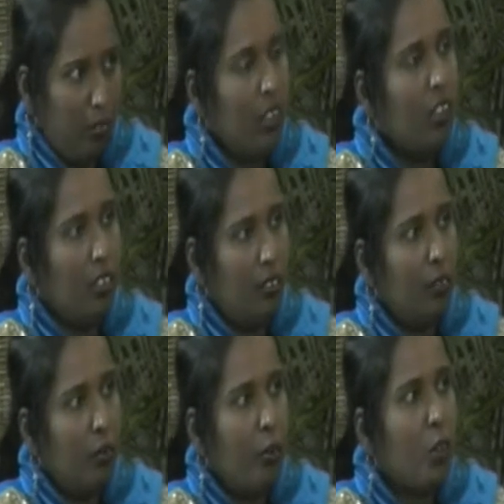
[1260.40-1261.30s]
Yeah,
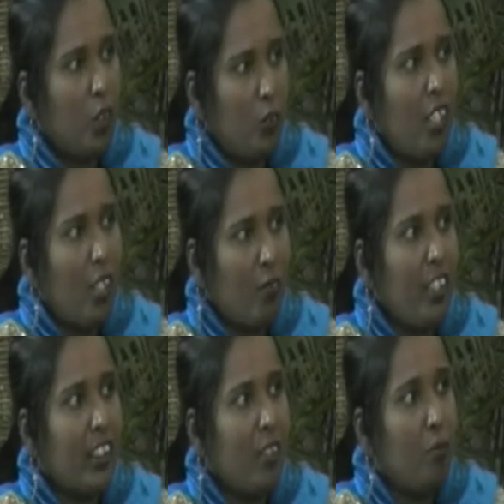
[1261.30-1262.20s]
okay. Because we are
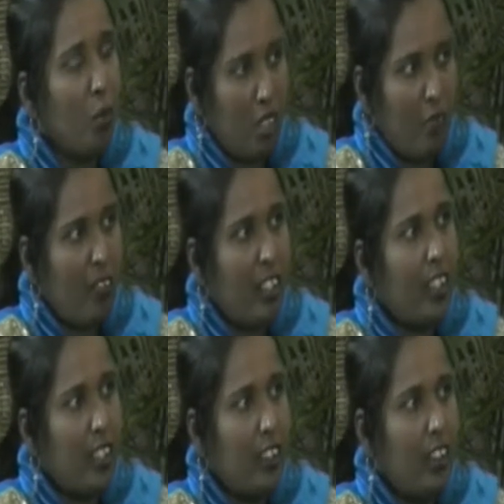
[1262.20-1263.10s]
facing more
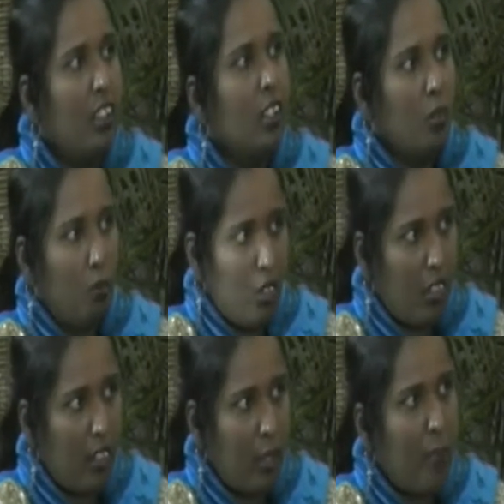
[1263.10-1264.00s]
difficulties in
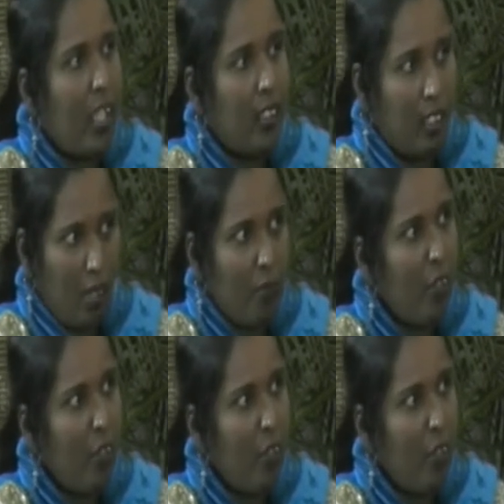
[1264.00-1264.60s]
water supply in Tabu